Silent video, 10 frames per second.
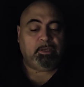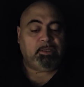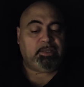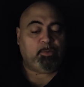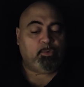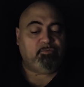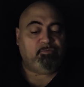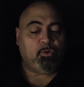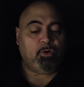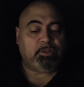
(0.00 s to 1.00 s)
They will
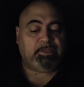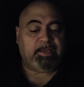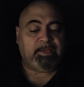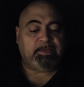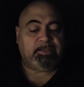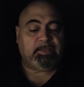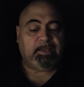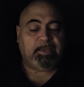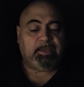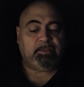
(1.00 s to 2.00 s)
fall dead in the
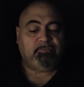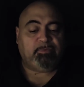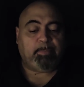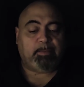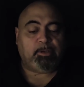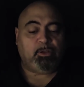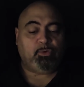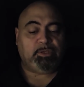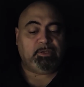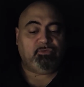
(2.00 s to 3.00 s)
land of the
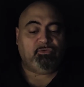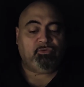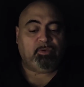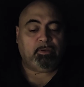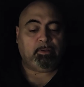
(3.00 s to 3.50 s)
Babylonians.